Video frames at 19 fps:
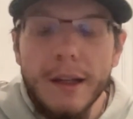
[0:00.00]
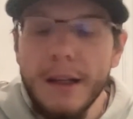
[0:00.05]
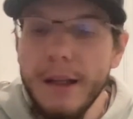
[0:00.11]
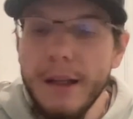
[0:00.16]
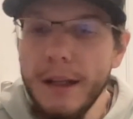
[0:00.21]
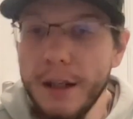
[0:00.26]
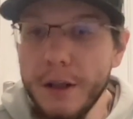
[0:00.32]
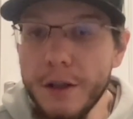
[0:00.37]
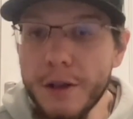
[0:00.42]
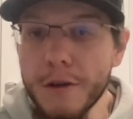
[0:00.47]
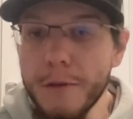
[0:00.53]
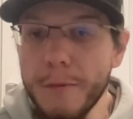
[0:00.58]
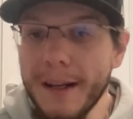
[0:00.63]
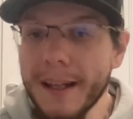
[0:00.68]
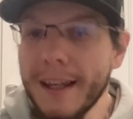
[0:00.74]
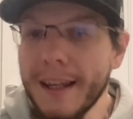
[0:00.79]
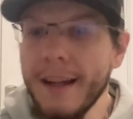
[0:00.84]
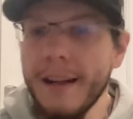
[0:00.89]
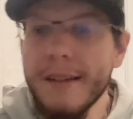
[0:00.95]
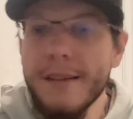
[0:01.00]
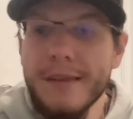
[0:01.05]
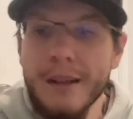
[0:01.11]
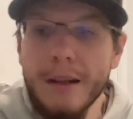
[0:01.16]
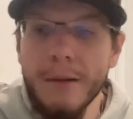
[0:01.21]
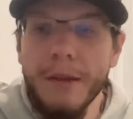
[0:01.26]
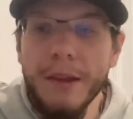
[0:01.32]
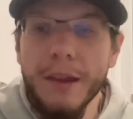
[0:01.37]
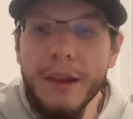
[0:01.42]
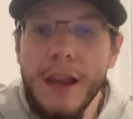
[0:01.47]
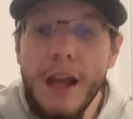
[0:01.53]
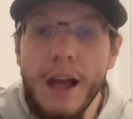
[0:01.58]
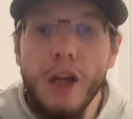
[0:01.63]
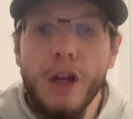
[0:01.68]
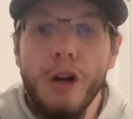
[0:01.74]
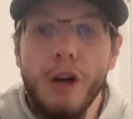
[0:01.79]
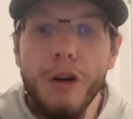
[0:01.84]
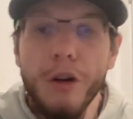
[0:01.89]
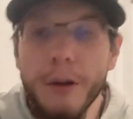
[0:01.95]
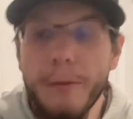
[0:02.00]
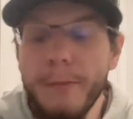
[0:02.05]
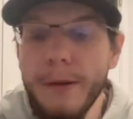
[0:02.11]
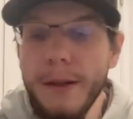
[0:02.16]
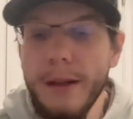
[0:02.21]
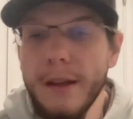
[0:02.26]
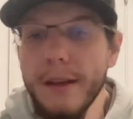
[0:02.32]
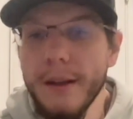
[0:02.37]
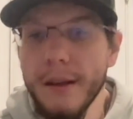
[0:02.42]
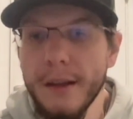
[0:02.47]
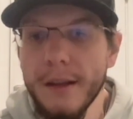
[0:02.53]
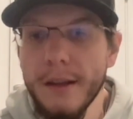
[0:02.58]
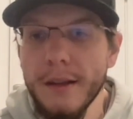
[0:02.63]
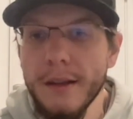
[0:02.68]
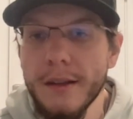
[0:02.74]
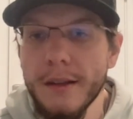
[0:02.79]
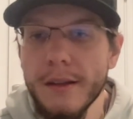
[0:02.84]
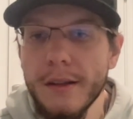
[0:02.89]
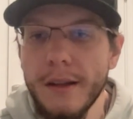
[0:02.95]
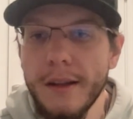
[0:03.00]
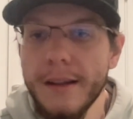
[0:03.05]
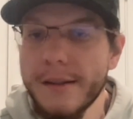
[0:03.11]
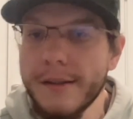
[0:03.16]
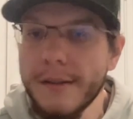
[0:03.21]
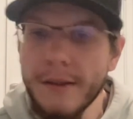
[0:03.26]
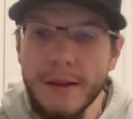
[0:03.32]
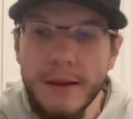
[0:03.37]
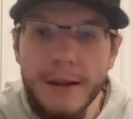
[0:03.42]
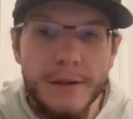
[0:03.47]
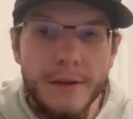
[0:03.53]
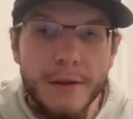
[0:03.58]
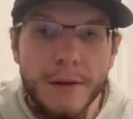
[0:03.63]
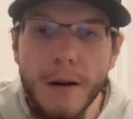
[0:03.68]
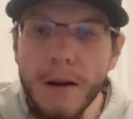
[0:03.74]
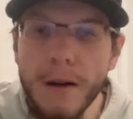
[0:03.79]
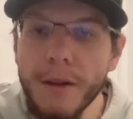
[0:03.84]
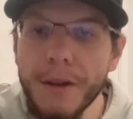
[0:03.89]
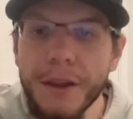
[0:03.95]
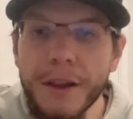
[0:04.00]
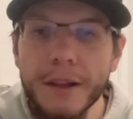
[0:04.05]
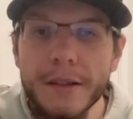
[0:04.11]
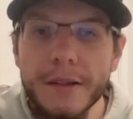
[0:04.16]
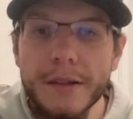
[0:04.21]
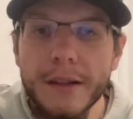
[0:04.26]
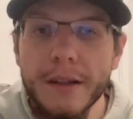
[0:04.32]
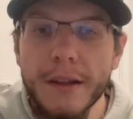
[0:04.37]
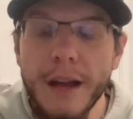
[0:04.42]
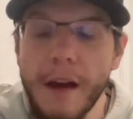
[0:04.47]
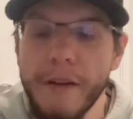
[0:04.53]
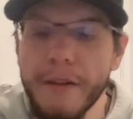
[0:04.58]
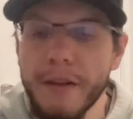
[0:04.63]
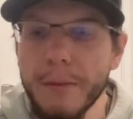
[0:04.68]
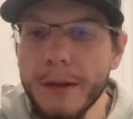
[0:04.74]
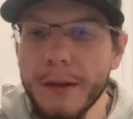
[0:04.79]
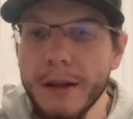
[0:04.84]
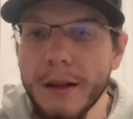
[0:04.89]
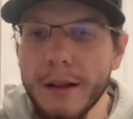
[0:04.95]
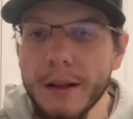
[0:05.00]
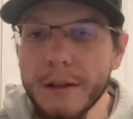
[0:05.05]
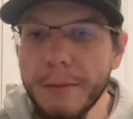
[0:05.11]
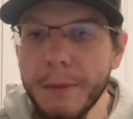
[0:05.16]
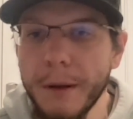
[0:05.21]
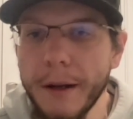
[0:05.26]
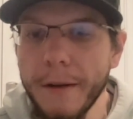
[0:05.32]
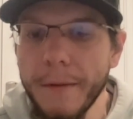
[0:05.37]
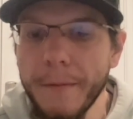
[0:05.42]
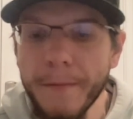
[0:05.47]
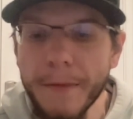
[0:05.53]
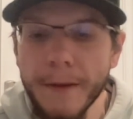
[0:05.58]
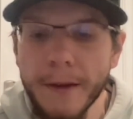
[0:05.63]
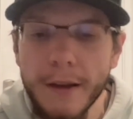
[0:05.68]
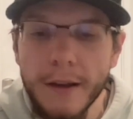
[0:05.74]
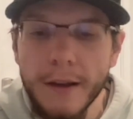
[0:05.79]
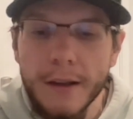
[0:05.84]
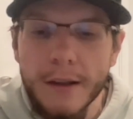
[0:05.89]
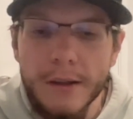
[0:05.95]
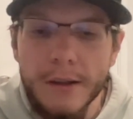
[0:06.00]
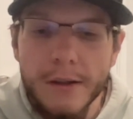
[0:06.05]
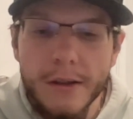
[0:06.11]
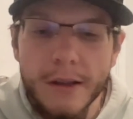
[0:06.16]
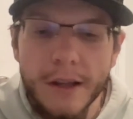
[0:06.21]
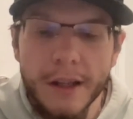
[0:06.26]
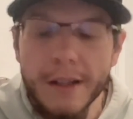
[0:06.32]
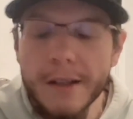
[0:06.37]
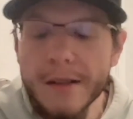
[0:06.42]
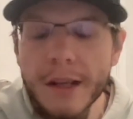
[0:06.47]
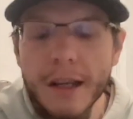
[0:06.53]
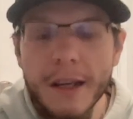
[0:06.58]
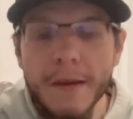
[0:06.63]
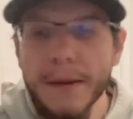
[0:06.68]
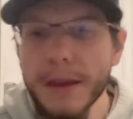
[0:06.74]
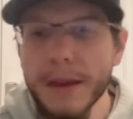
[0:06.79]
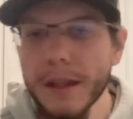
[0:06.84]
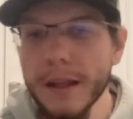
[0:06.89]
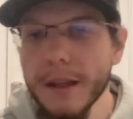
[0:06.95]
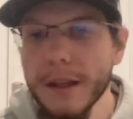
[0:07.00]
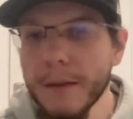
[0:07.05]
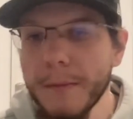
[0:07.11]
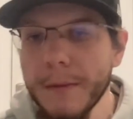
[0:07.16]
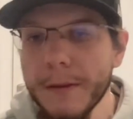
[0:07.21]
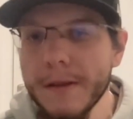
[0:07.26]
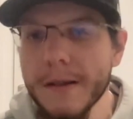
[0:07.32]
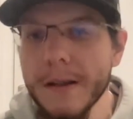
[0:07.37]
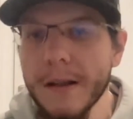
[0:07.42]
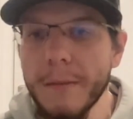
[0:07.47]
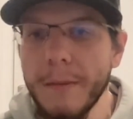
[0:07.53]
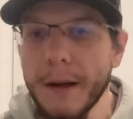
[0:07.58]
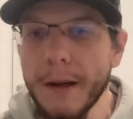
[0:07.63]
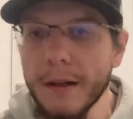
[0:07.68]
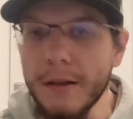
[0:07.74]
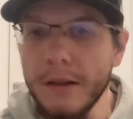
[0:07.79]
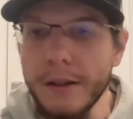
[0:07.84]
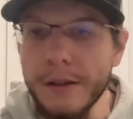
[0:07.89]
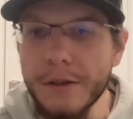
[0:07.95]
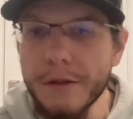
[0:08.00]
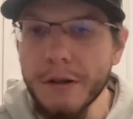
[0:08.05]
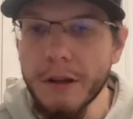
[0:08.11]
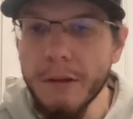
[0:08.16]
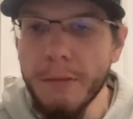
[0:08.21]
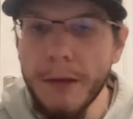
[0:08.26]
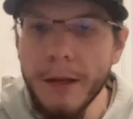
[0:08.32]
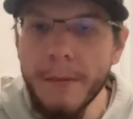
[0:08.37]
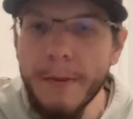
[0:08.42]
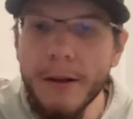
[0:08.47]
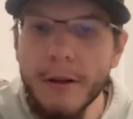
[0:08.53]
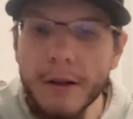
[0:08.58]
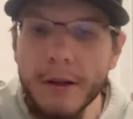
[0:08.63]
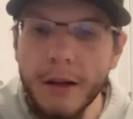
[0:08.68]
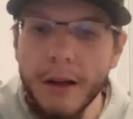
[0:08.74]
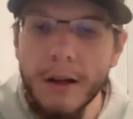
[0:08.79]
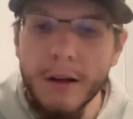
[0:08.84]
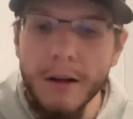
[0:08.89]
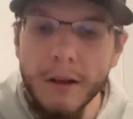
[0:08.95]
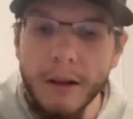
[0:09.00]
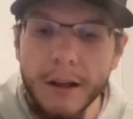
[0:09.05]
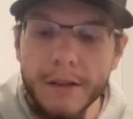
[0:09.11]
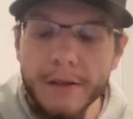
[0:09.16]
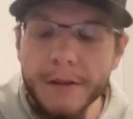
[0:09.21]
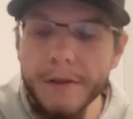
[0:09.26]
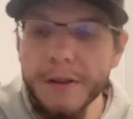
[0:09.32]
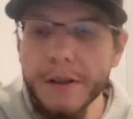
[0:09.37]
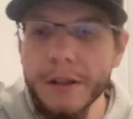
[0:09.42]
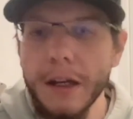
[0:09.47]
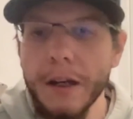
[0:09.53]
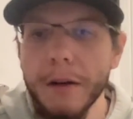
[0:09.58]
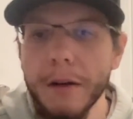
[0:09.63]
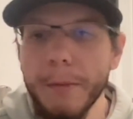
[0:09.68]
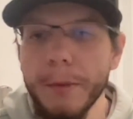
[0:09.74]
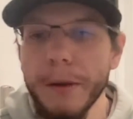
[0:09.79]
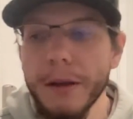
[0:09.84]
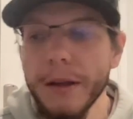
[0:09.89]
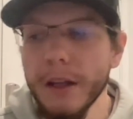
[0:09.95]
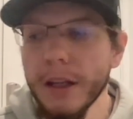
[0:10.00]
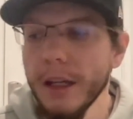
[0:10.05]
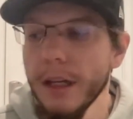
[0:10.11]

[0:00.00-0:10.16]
an issue. But again, it's something that could be. And these are all things that have to be talked about. And the same thing could be said about Clint Trick, maybe on a lesser scale. But